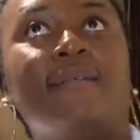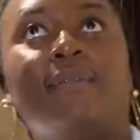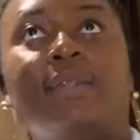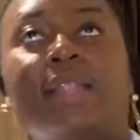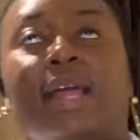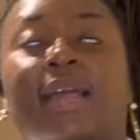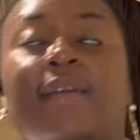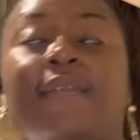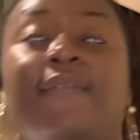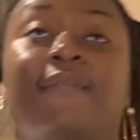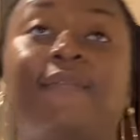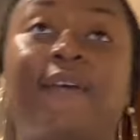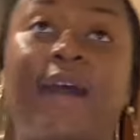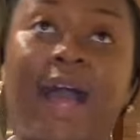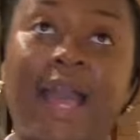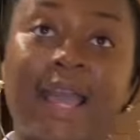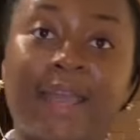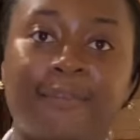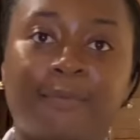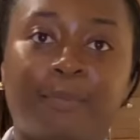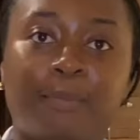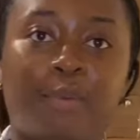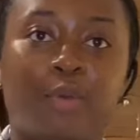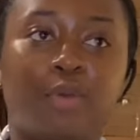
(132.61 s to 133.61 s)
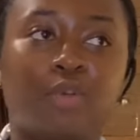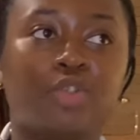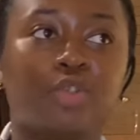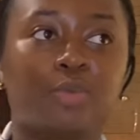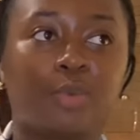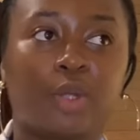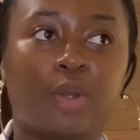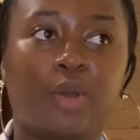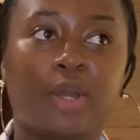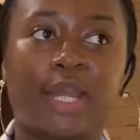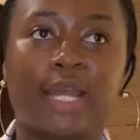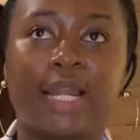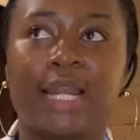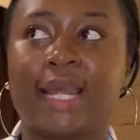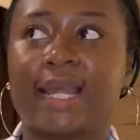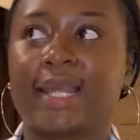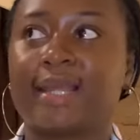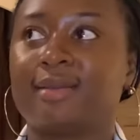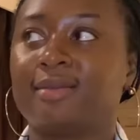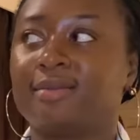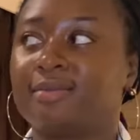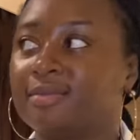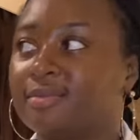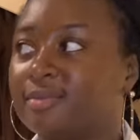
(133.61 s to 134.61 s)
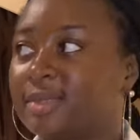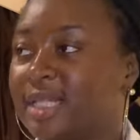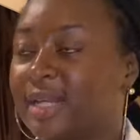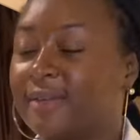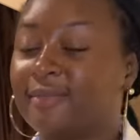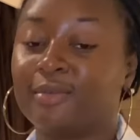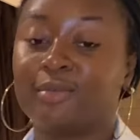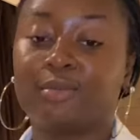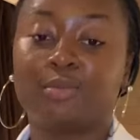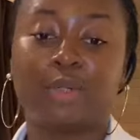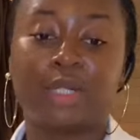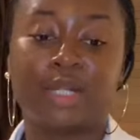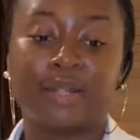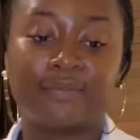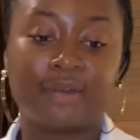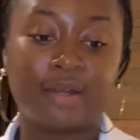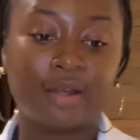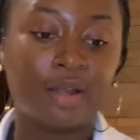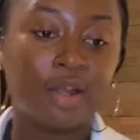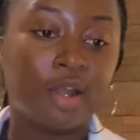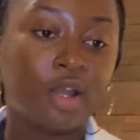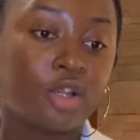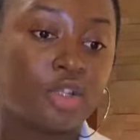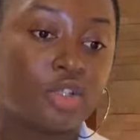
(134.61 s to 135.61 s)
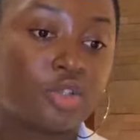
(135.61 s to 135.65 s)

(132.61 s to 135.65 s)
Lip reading: like five, but so we got here like seven, whatever.